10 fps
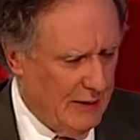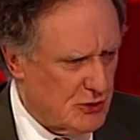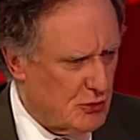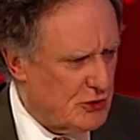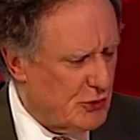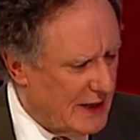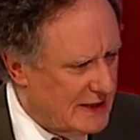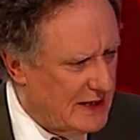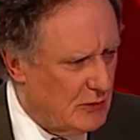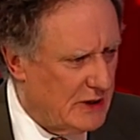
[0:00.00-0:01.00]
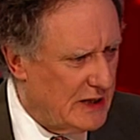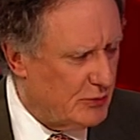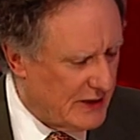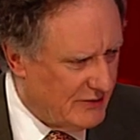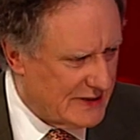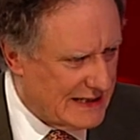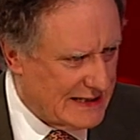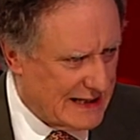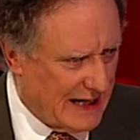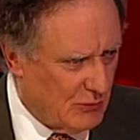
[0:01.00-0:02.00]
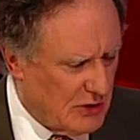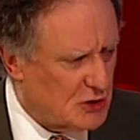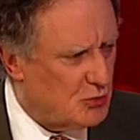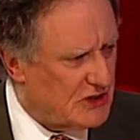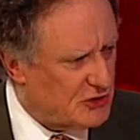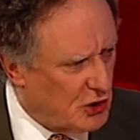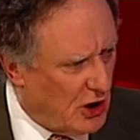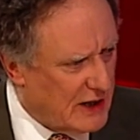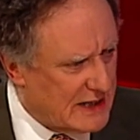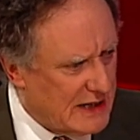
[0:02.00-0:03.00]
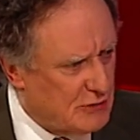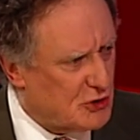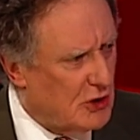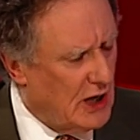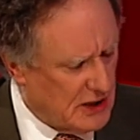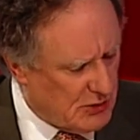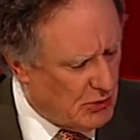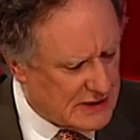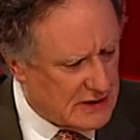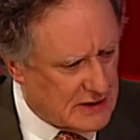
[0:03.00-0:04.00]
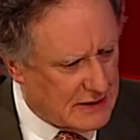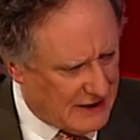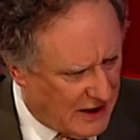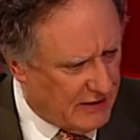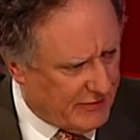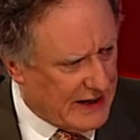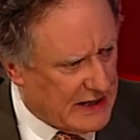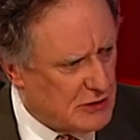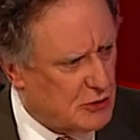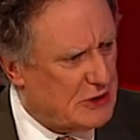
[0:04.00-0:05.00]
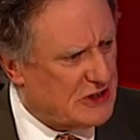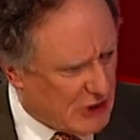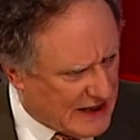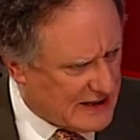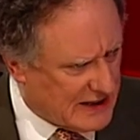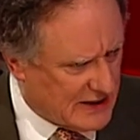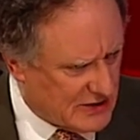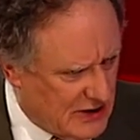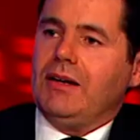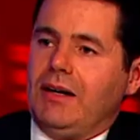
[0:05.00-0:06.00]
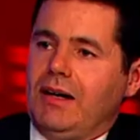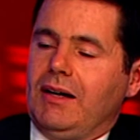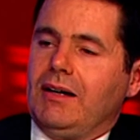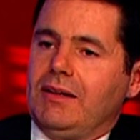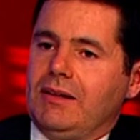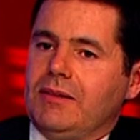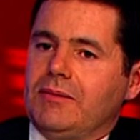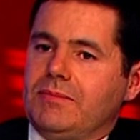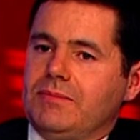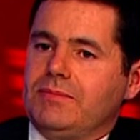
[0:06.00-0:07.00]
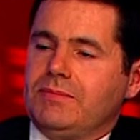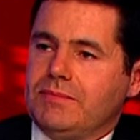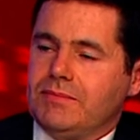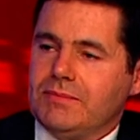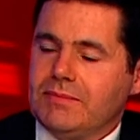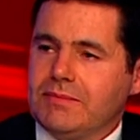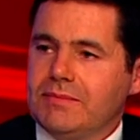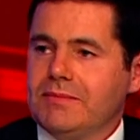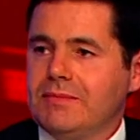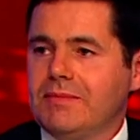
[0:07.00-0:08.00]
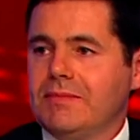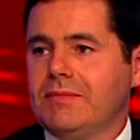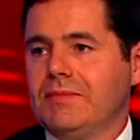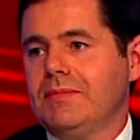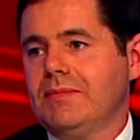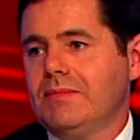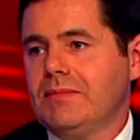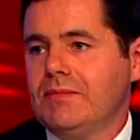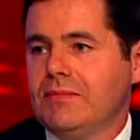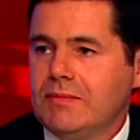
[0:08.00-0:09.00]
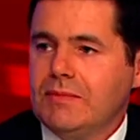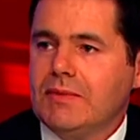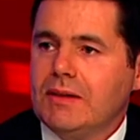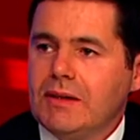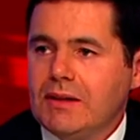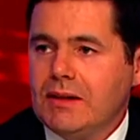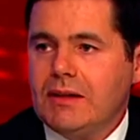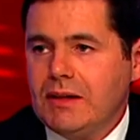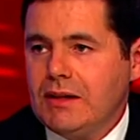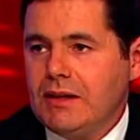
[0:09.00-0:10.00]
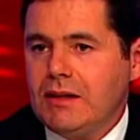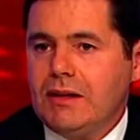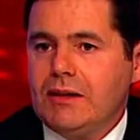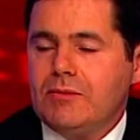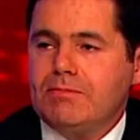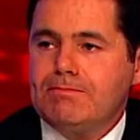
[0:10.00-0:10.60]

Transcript: He was retracting what he previously said. It wasn't withdrawing it. It was. Re- it wasn't clarifying. It was retracting. Yeah. It. Now, wasn't but wasn't he telling the truth in the first instance that